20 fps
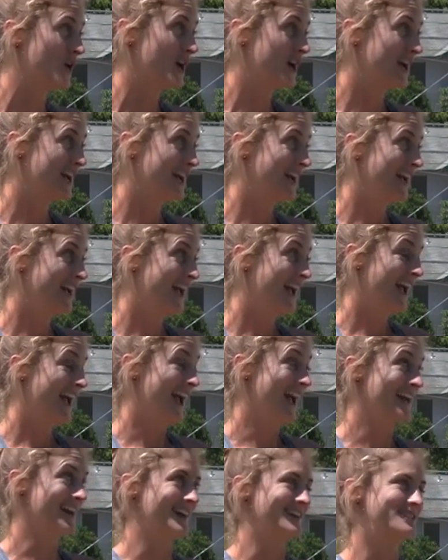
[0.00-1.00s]
Okay.
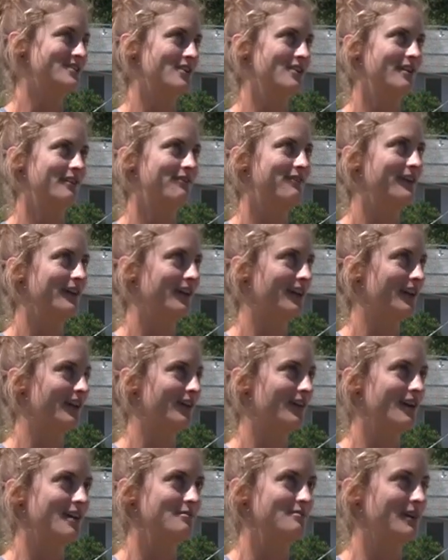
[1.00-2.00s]
And I started feeling
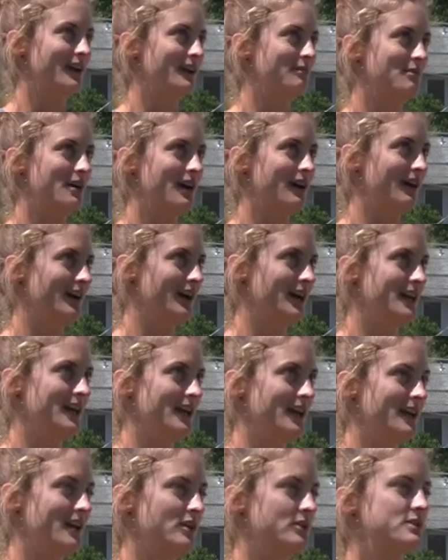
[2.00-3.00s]
around like mile
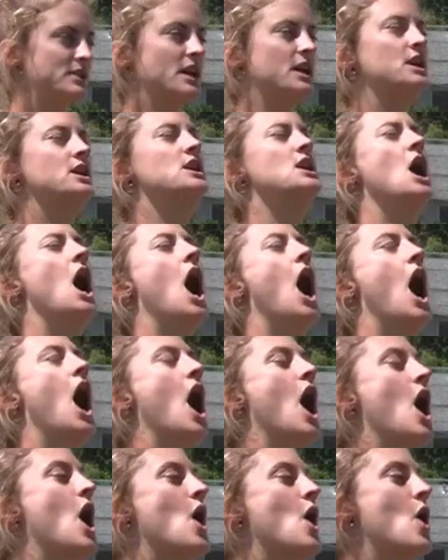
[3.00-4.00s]
80 and I was like, no.
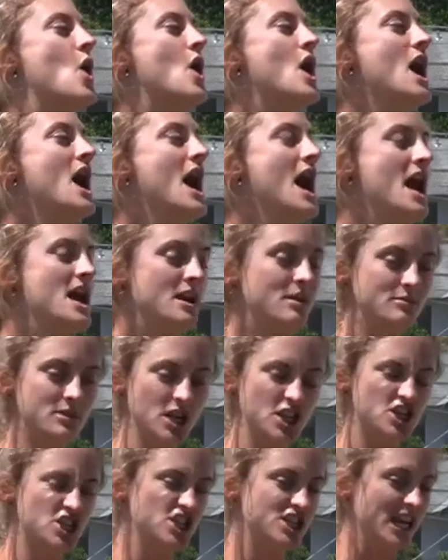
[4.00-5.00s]
no. And I'm
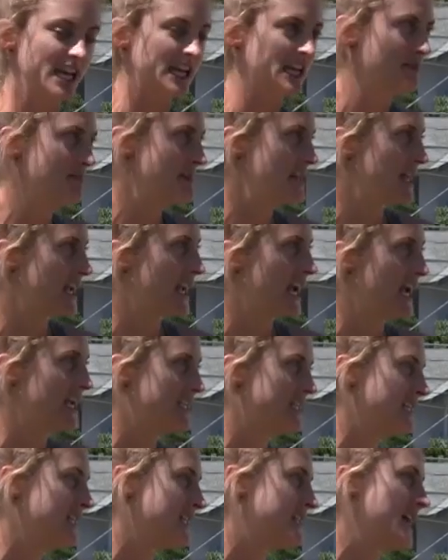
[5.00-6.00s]
like, just like, give me the
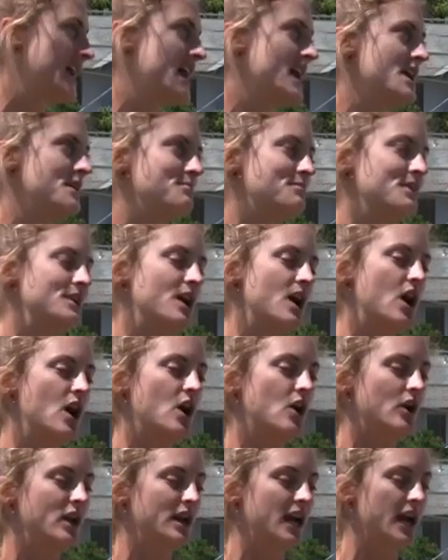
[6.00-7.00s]
KT tape, you
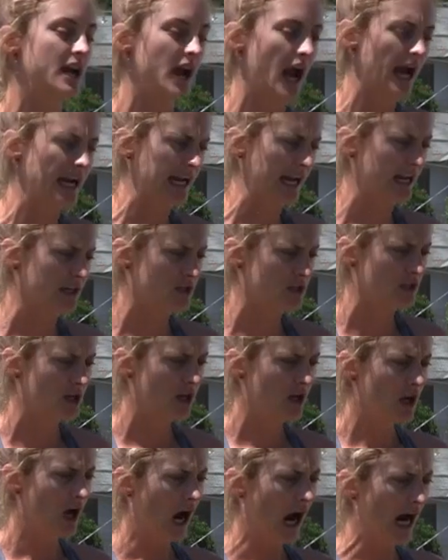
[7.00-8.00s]
know? And I, and I,
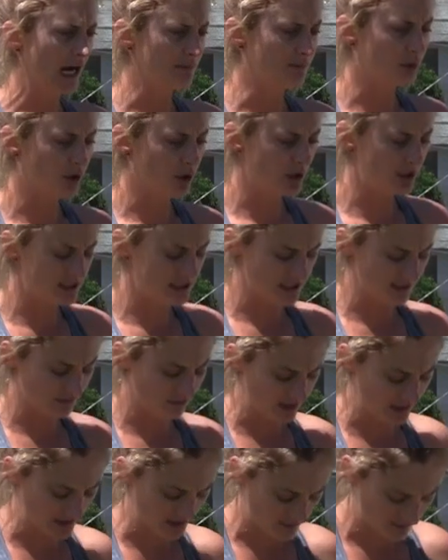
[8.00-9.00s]
I put
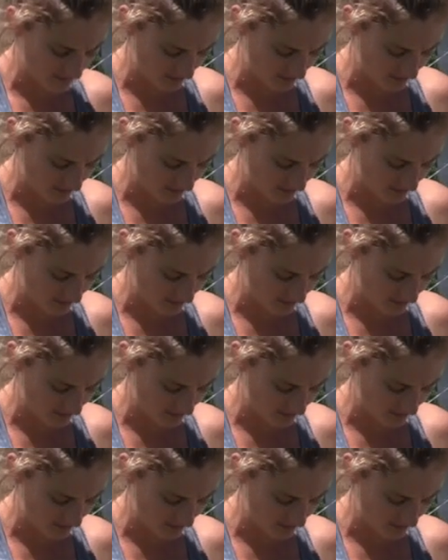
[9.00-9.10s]
different